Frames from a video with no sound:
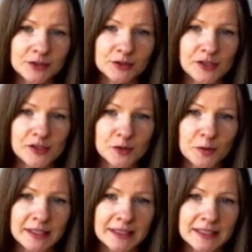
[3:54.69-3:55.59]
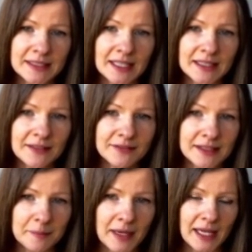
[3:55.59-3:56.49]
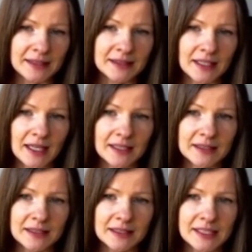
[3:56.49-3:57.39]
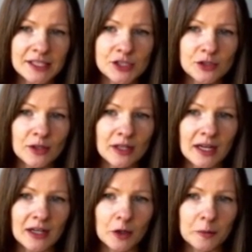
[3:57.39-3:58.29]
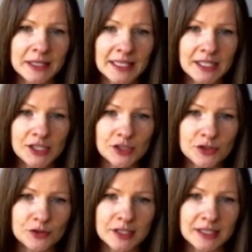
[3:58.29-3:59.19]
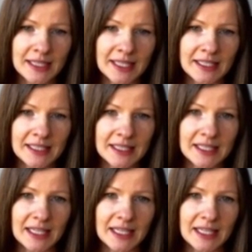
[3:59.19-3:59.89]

2020, they lift the ban and issue a recommendation to delay